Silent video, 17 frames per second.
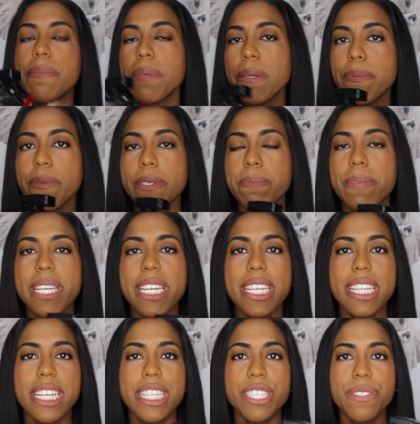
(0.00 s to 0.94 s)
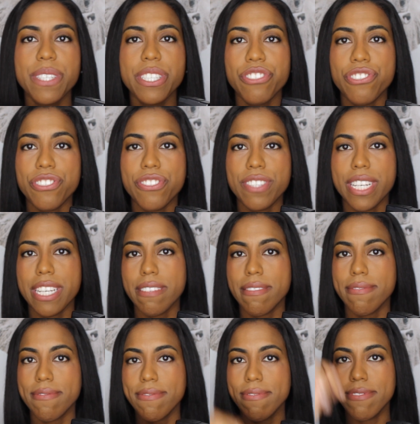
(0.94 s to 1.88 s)
up would be that you can just like
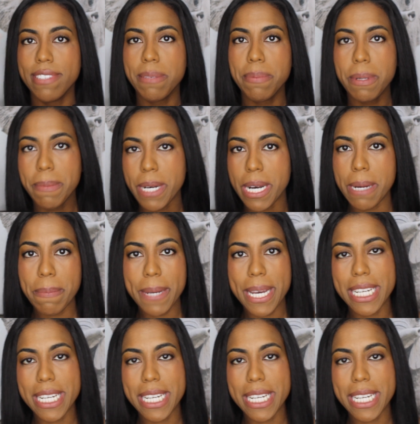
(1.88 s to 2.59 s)
flip them up,